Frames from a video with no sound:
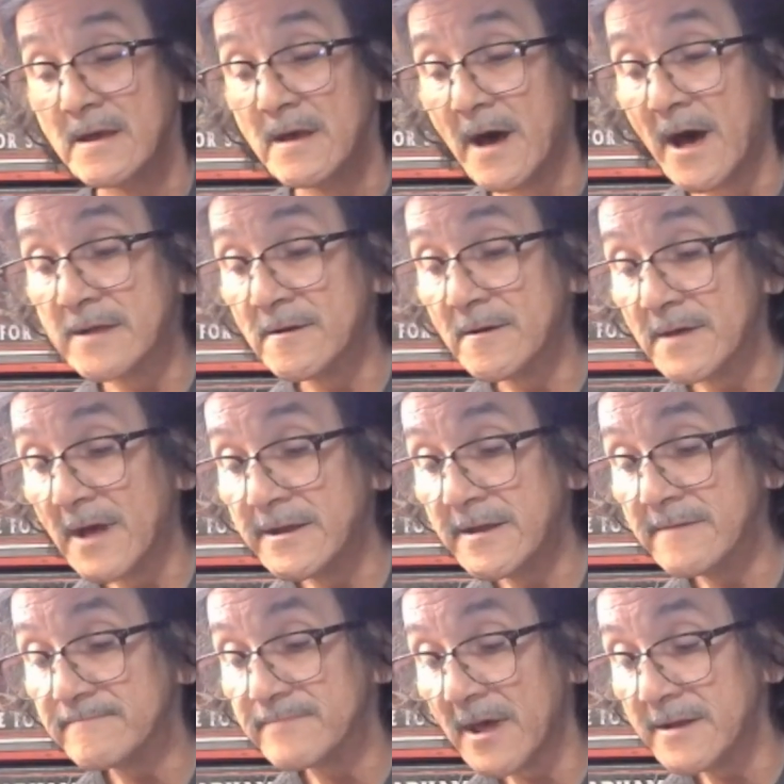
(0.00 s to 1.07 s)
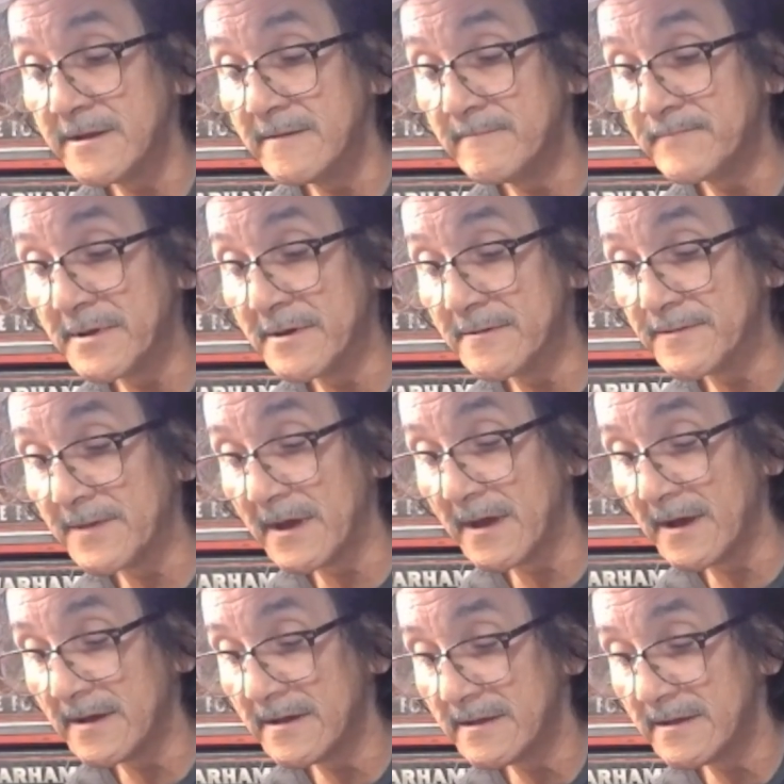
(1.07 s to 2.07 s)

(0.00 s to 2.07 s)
I didn't build the